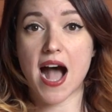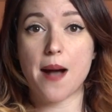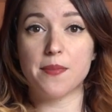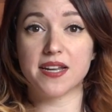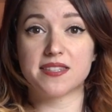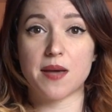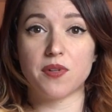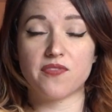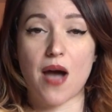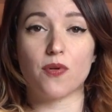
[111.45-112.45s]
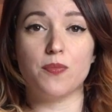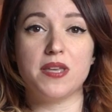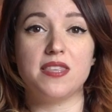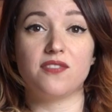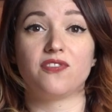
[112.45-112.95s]
Um, an example of that would
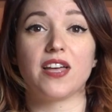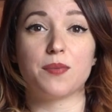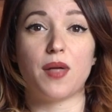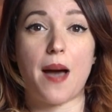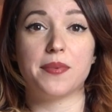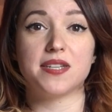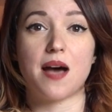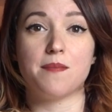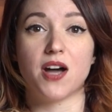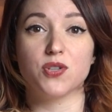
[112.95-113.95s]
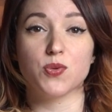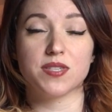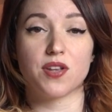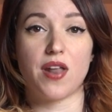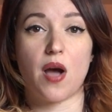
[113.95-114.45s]
be the inflatable habitat
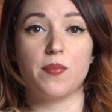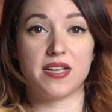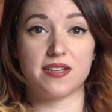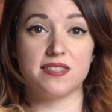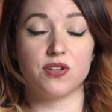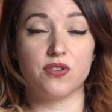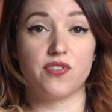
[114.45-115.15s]
modules that are now being considered